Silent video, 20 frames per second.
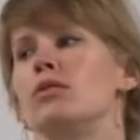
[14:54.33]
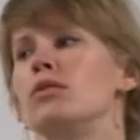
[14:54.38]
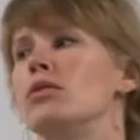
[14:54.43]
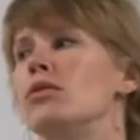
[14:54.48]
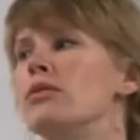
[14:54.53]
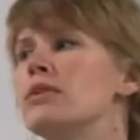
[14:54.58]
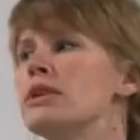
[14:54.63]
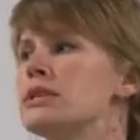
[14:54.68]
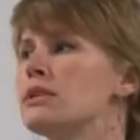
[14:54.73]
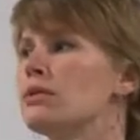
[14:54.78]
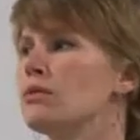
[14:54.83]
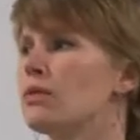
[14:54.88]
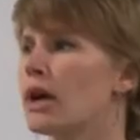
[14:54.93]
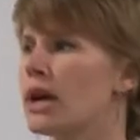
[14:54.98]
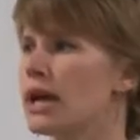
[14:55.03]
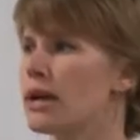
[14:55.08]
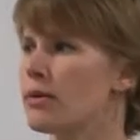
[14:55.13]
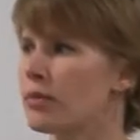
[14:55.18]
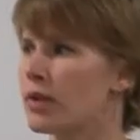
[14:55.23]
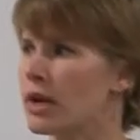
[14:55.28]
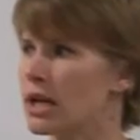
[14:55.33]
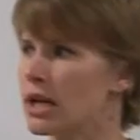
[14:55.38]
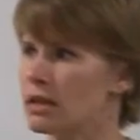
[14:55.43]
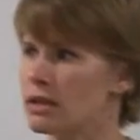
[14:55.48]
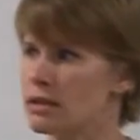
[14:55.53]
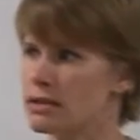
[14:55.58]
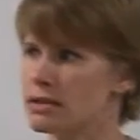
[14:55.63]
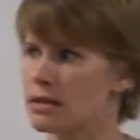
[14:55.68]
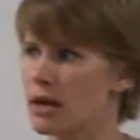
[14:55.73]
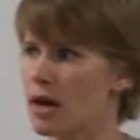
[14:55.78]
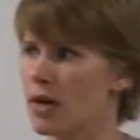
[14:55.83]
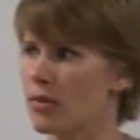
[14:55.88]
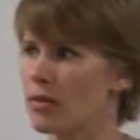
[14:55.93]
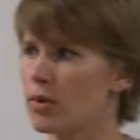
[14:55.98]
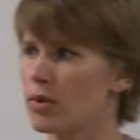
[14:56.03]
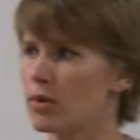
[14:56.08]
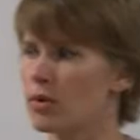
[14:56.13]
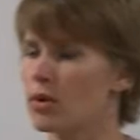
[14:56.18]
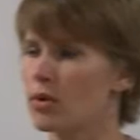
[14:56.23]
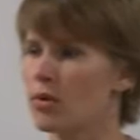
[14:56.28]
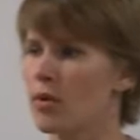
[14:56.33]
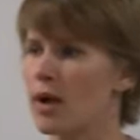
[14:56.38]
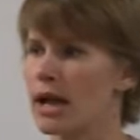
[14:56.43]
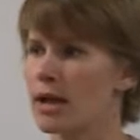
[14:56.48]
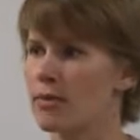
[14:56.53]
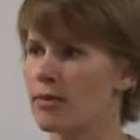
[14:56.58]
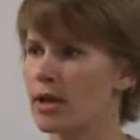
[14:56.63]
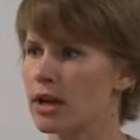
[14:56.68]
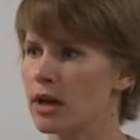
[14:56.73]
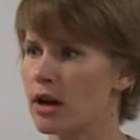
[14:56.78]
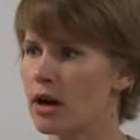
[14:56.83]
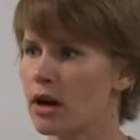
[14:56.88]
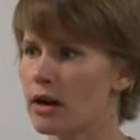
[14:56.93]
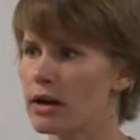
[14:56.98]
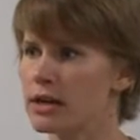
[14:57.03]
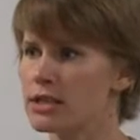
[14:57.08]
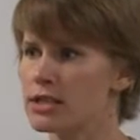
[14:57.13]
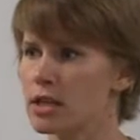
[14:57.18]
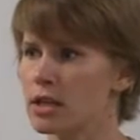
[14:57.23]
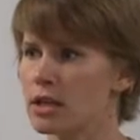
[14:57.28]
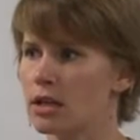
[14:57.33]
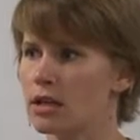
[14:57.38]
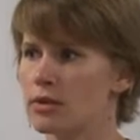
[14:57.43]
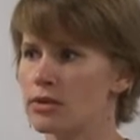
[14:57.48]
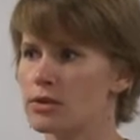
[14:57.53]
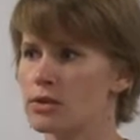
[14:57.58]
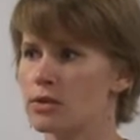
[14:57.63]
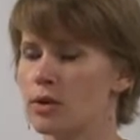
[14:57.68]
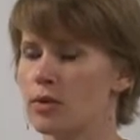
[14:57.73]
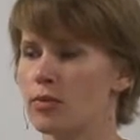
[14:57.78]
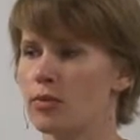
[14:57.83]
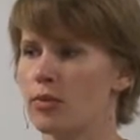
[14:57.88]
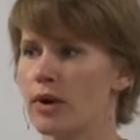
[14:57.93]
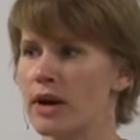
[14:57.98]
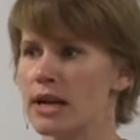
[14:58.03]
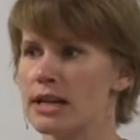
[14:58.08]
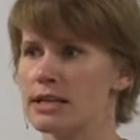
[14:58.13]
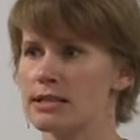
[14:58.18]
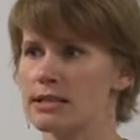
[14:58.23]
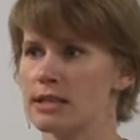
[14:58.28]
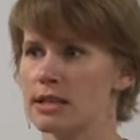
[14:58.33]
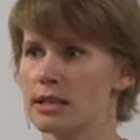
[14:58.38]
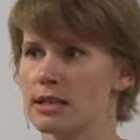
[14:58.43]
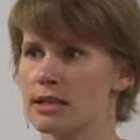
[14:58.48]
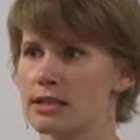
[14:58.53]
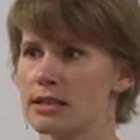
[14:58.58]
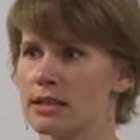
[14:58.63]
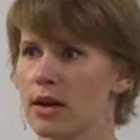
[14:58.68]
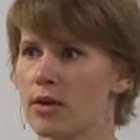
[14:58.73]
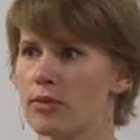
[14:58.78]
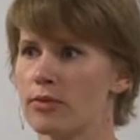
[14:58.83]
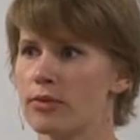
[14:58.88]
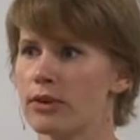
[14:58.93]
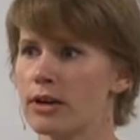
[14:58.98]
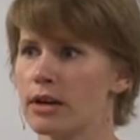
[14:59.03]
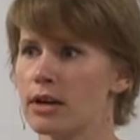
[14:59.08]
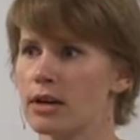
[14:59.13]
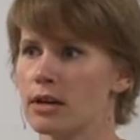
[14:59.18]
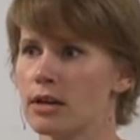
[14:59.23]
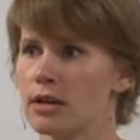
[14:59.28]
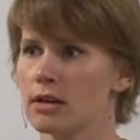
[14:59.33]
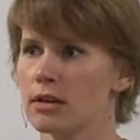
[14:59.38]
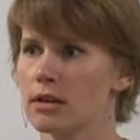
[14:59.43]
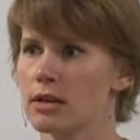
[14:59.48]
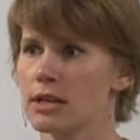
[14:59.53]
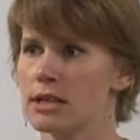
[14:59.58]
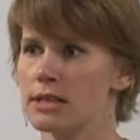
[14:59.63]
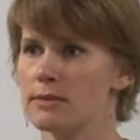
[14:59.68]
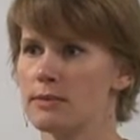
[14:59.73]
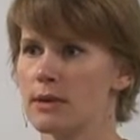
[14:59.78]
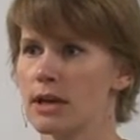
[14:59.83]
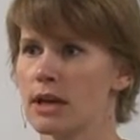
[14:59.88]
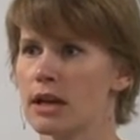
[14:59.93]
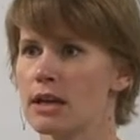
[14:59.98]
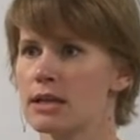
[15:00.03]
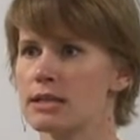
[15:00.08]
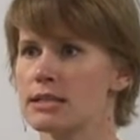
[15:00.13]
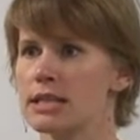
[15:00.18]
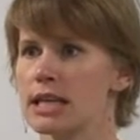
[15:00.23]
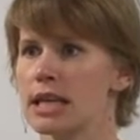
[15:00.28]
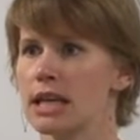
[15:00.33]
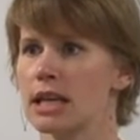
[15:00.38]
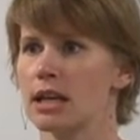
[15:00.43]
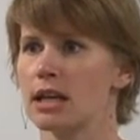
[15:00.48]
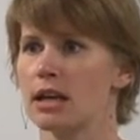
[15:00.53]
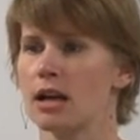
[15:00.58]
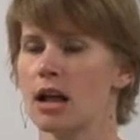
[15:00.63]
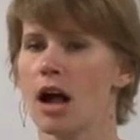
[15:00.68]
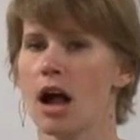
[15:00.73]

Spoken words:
The reason why I'm bringing this up, or why I'm encouraging you to embrace the discomfort, is because in